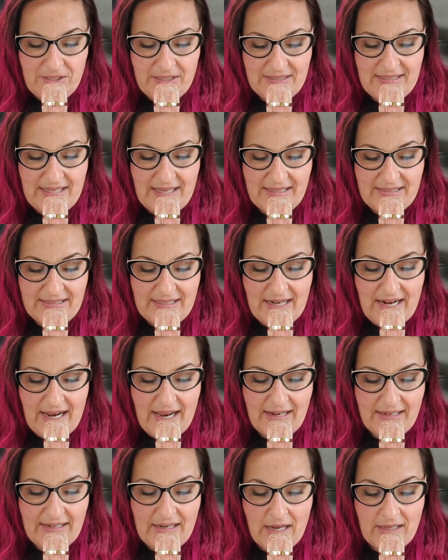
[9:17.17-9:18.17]
She says that
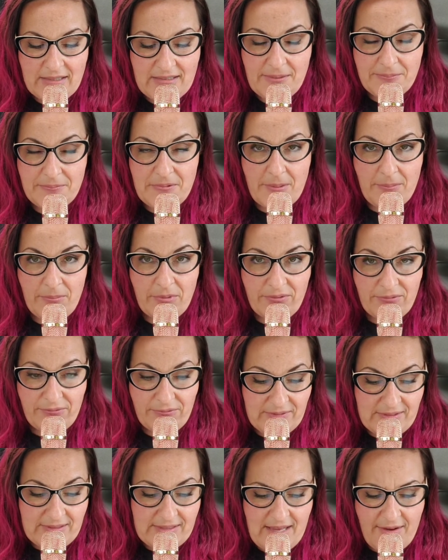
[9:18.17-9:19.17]
on uh, September
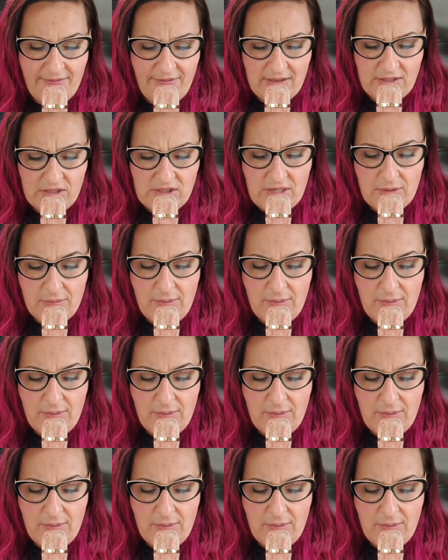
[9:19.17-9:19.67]
seventh,